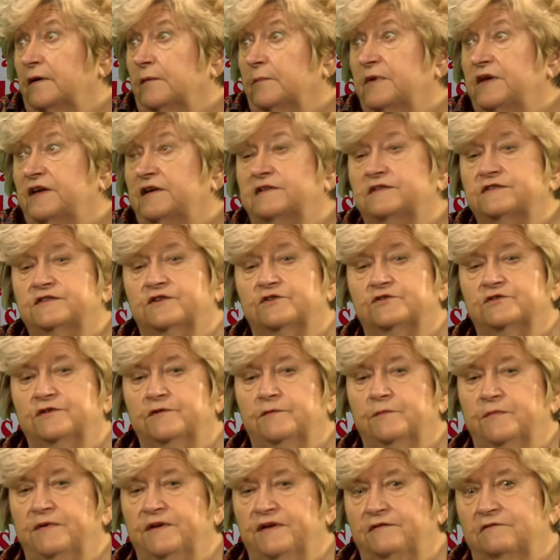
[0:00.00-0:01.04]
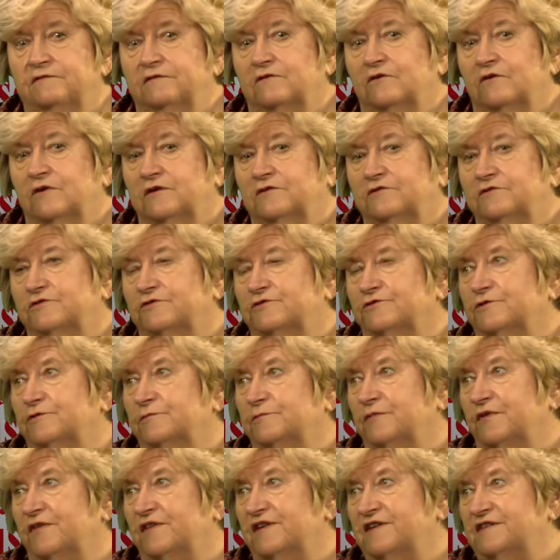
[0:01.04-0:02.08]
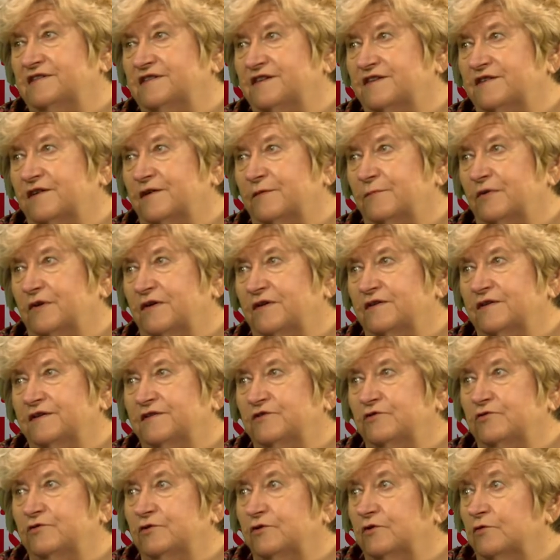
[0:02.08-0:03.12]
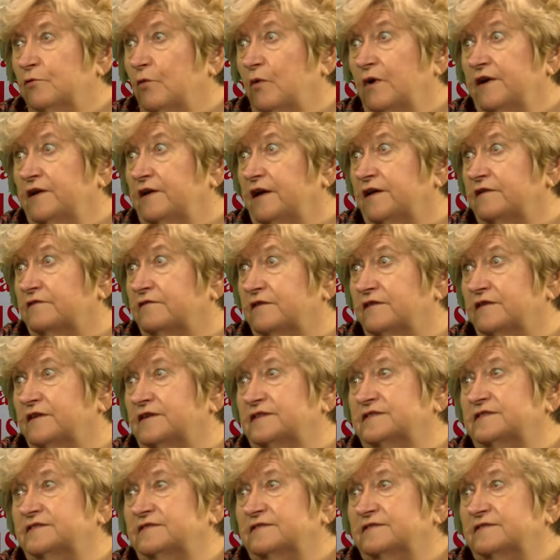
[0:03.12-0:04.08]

Because there can be long-term things that could plug into, or one-night things.